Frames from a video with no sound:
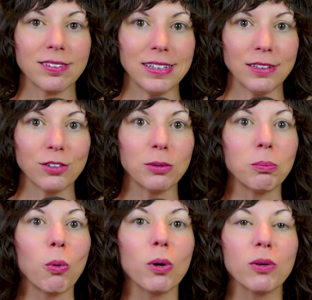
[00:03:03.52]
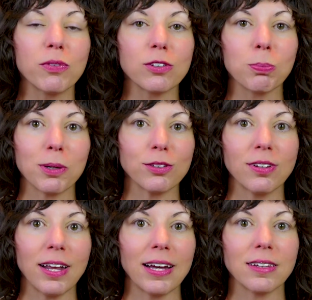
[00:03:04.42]
into more of this
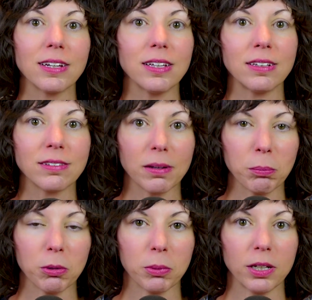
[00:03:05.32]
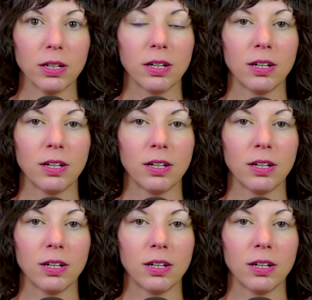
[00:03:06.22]
personality and temperament.